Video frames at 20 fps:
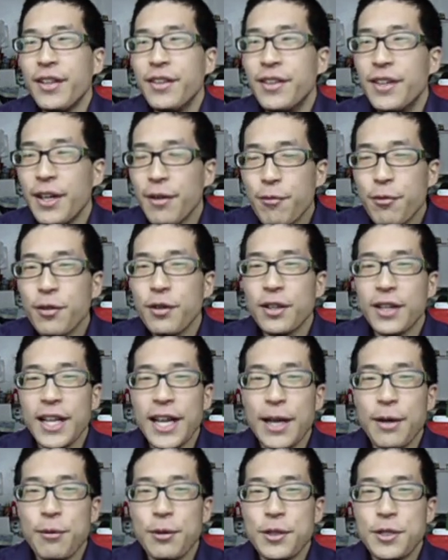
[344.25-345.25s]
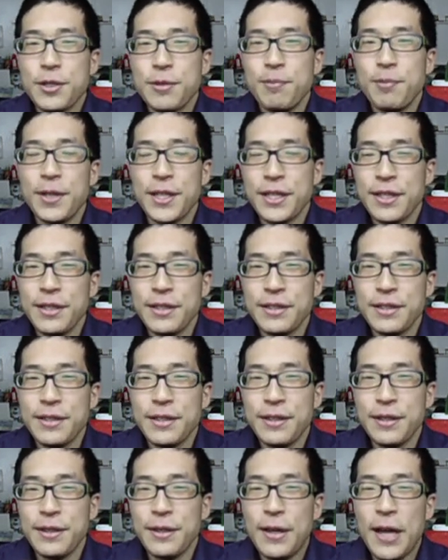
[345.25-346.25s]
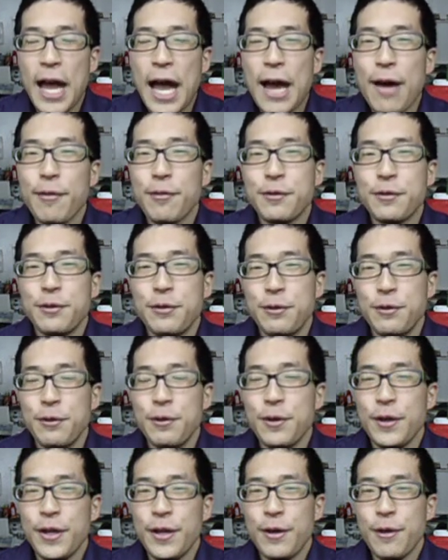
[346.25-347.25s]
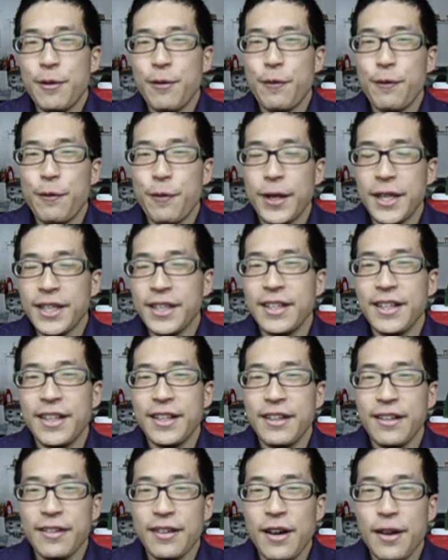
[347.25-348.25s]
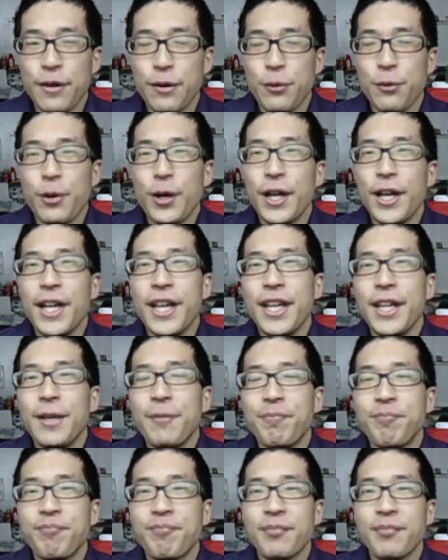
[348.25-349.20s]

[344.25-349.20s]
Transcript: different language because you have to think in another way,